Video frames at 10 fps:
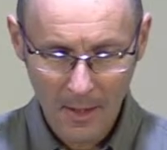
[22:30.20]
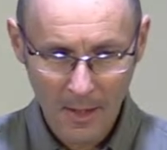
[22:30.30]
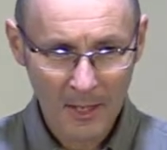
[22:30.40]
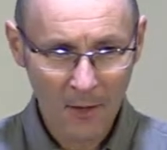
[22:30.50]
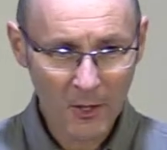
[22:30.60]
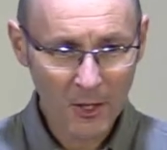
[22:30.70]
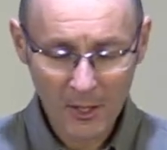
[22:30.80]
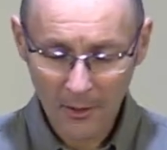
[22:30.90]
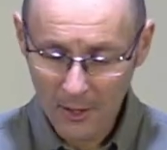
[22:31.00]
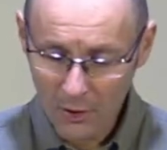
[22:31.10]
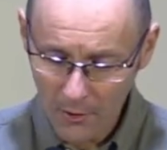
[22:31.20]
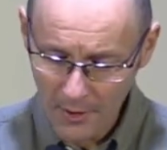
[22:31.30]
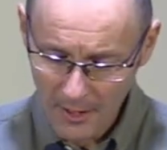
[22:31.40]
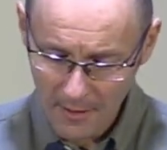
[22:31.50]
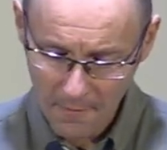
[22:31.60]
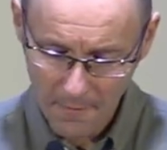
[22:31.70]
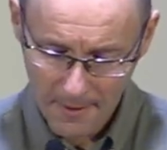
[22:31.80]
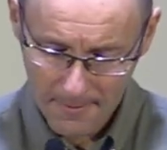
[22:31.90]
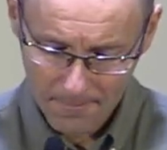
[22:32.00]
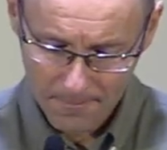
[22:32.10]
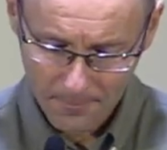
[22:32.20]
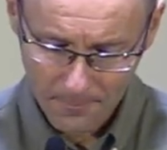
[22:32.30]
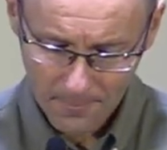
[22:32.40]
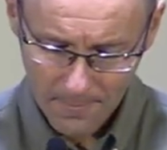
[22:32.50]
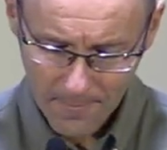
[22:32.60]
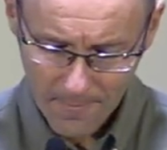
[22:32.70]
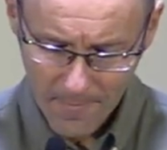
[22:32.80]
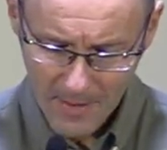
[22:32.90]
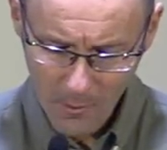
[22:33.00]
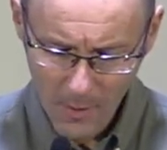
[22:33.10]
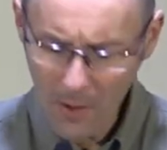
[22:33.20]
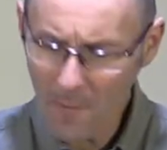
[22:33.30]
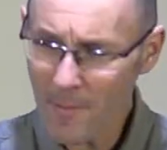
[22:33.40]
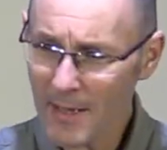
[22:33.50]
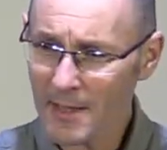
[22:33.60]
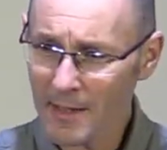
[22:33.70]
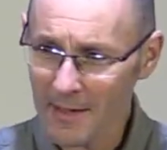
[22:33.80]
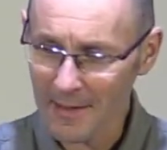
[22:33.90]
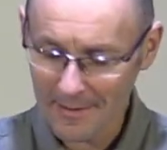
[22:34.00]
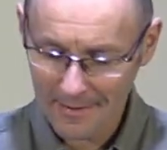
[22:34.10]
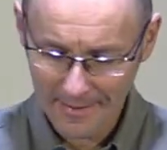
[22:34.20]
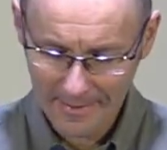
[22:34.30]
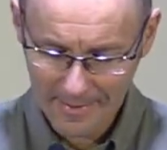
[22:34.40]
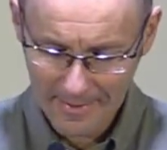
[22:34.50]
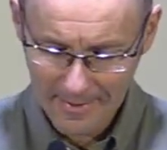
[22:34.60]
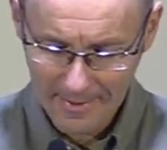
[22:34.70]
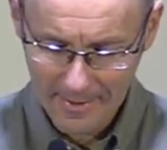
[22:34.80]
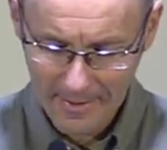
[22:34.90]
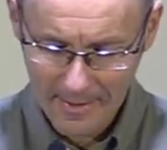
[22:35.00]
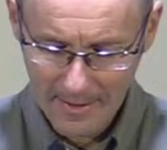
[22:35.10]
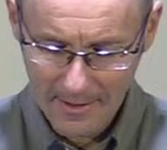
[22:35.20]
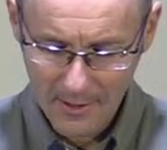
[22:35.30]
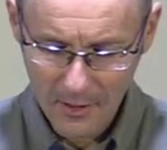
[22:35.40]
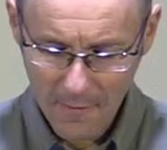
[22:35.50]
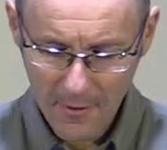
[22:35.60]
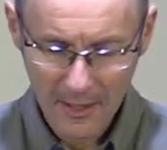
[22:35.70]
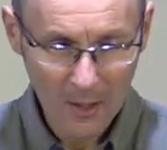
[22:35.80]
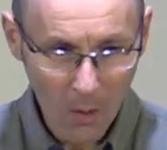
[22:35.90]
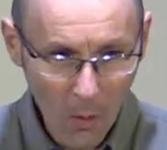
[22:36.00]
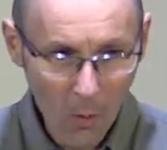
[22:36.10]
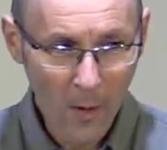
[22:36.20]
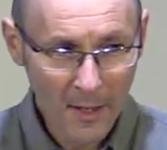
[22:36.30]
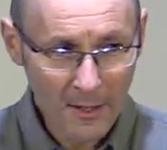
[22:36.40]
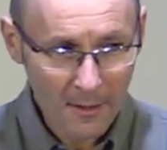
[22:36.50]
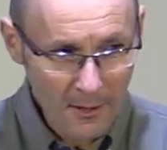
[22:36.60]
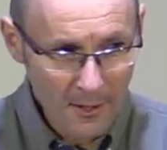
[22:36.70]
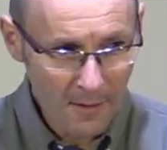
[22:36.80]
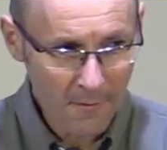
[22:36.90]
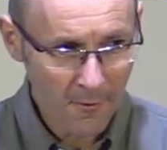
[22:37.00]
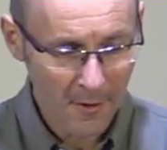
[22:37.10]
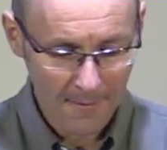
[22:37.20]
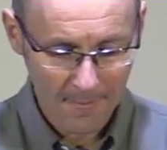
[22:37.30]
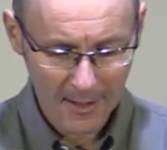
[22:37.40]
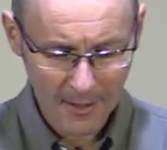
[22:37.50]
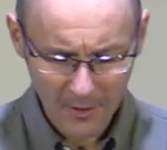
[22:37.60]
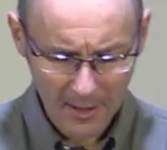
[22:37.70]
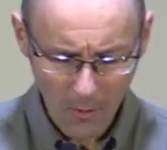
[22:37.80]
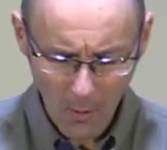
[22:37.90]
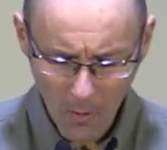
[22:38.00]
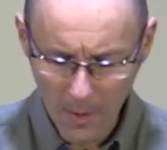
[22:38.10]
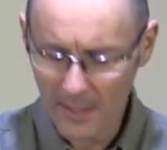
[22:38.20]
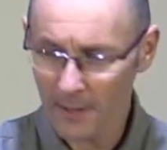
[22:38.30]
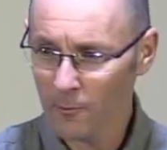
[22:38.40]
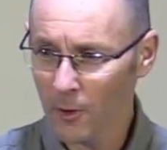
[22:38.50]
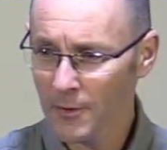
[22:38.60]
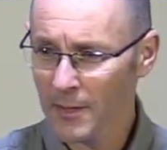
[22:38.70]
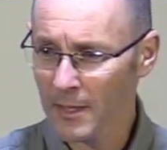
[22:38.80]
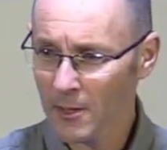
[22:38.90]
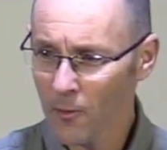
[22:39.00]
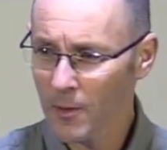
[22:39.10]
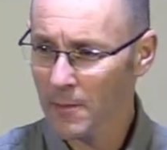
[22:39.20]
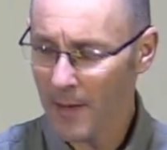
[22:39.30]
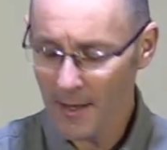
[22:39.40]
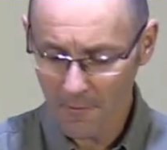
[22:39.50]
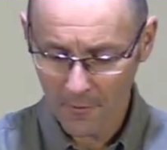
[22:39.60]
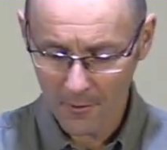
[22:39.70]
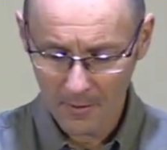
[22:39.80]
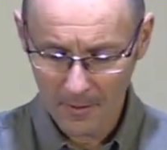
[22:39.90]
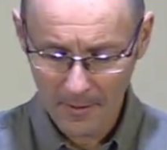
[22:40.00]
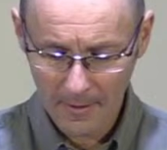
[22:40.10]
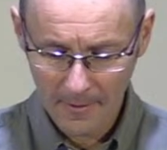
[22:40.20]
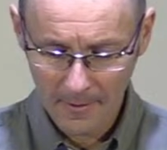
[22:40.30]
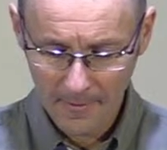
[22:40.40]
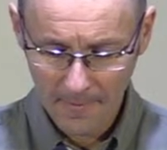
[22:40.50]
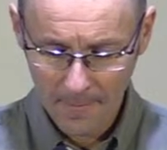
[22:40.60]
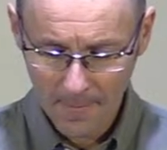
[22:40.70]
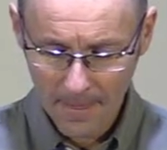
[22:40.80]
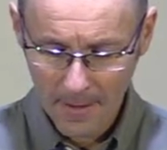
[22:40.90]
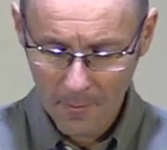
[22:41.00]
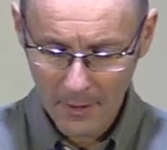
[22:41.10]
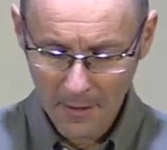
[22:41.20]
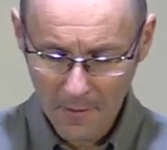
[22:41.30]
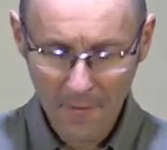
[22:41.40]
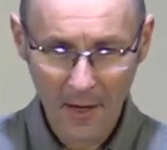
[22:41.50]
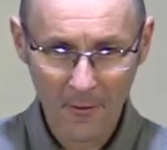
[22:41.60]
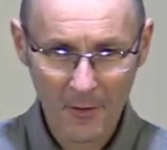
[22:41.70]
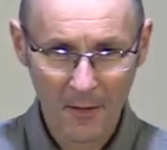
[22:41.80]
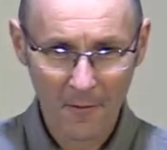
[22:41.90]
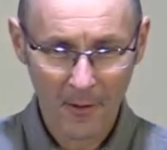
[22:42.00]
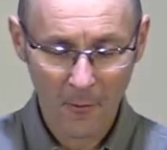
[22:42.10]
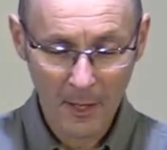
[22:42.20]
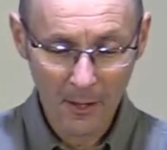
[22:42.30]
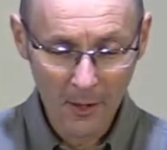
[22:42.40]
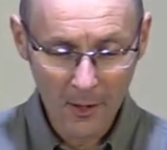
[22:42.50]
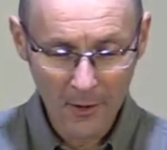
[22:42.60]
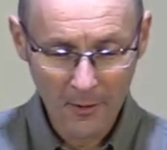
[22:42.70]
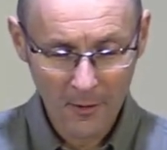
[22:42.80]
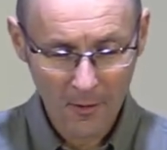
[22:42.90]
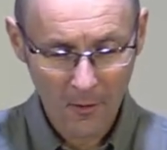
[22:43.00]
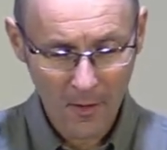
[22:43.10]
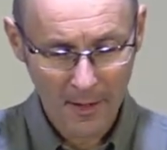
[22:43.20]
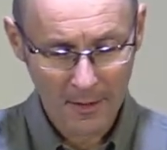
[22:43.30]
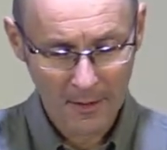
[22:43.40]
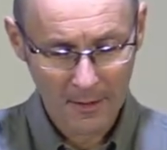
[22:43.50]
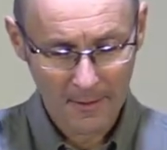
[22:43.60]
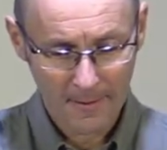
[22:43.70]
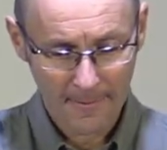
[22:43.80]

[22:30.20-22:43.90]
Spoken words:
See, Christians don't enjoy suffering. We're not masochists. Suffering is always suffering. It is always unwanted. It's always painful. But in the fire of suffering, we learn Christ.